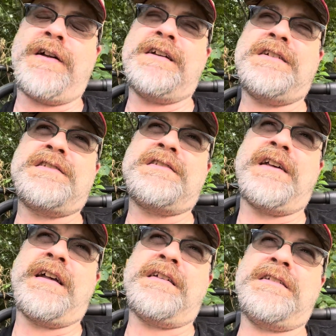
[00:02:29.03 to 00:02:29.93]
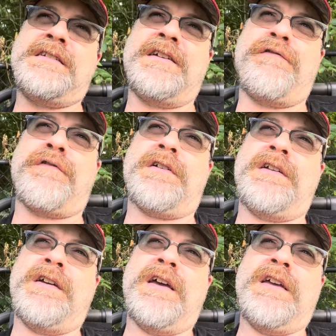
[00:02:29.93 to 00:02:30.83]
is slightly
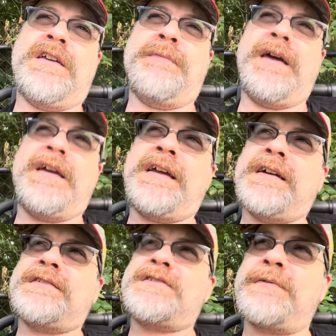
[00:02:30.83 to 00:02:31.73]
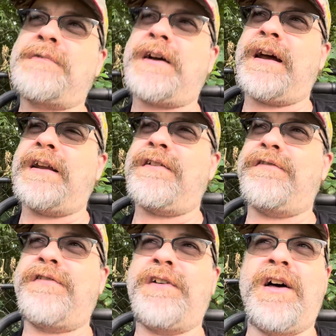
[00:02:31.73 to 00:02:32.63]
different, you may get some kind
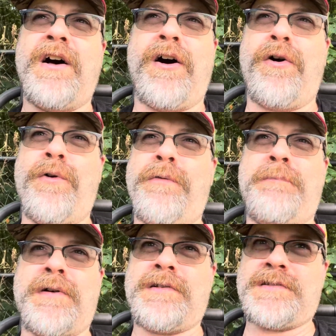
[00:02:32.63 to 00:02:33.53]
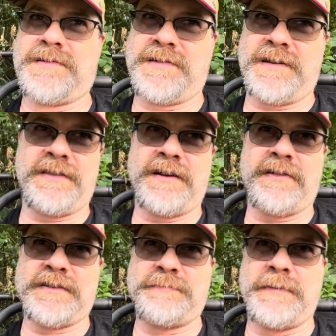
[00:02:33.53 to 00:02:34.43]
of old person in
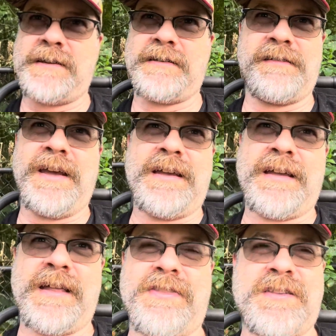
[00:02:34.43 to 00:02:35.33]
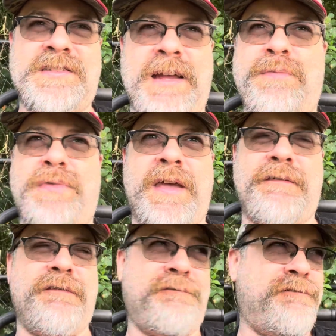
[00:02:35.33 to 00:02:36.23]
there that's been getting the same
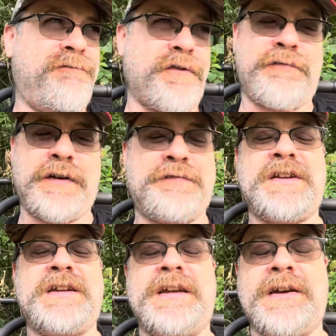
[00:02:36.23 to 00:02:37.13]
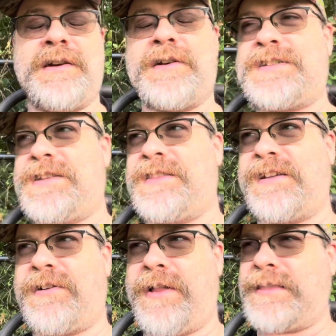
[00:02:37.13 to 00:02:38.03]
thing for 50 years, and
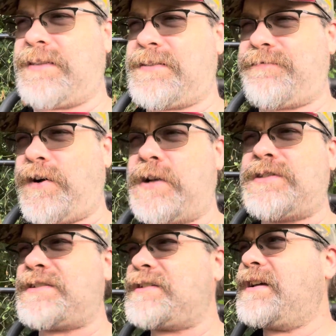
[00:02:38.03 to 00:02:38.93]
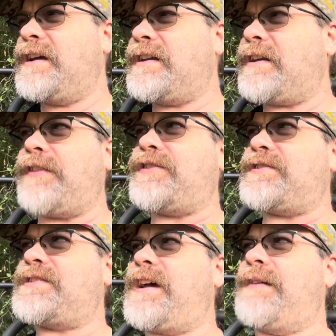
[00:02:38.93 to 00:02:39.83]
they're like, this font's not
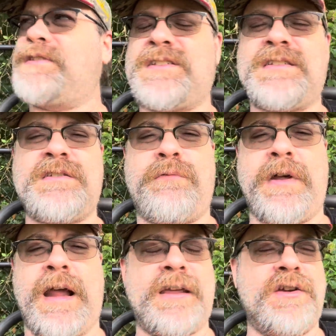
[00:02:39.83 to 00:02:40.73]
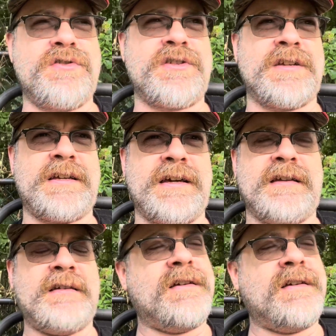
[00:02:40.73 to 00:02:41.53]
the same. This isn't what I usually get.